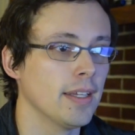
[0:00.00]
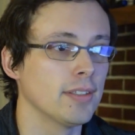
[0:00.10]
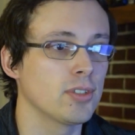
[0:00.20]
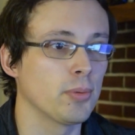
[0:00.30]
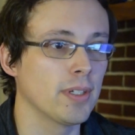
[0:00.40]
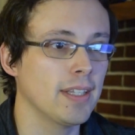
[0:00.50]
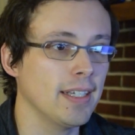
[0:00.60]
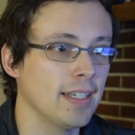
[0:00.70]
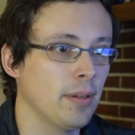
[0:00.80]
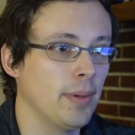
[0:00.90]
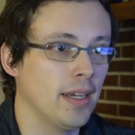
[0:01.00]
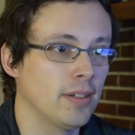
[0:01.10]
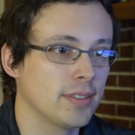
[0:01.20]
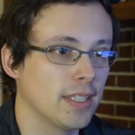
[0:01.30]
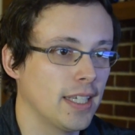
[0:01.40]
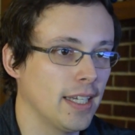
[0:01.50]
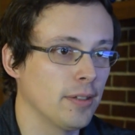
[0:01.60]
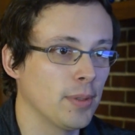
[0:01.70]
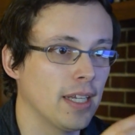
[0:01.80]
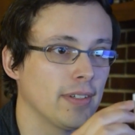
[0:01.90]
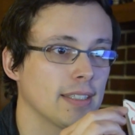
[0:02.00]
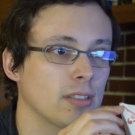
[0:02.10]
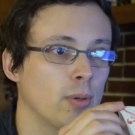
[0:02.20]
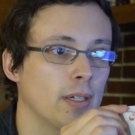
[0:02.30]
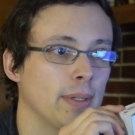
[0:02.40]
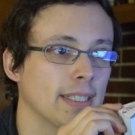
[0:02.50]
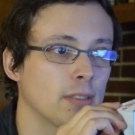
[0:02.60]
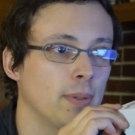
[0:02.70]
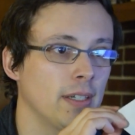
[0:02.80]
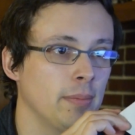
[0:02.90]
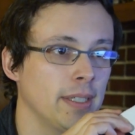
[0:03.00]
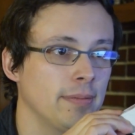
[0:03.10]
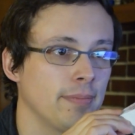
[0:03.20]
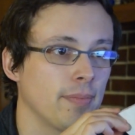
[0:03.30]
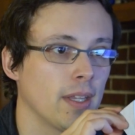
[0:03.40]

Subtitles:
So we're thinking about, again, we have a square-based pyramid.